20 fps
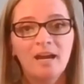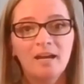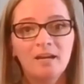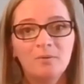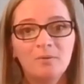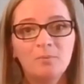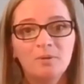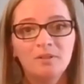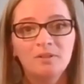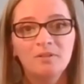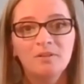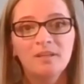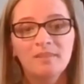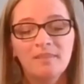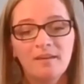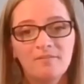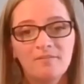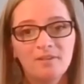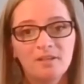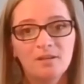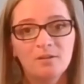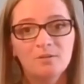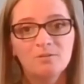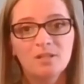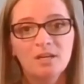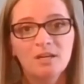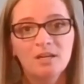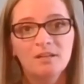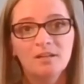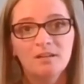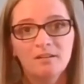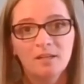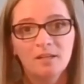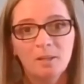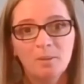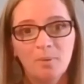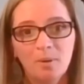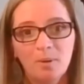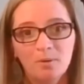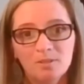I will get that video done and I'll get
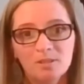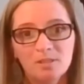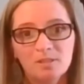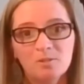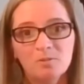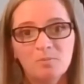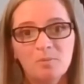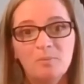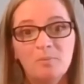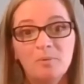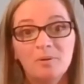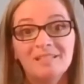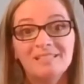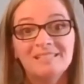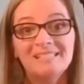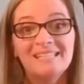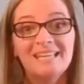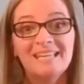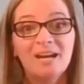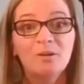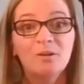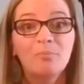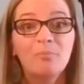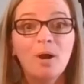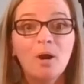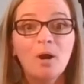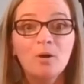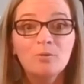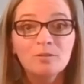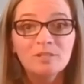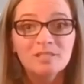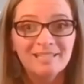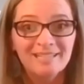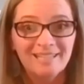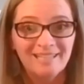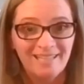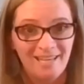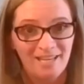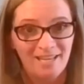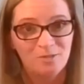it posted so people can see how to post an
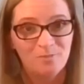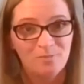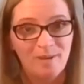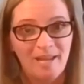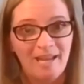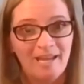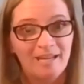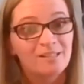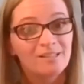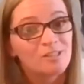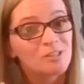engagement ad,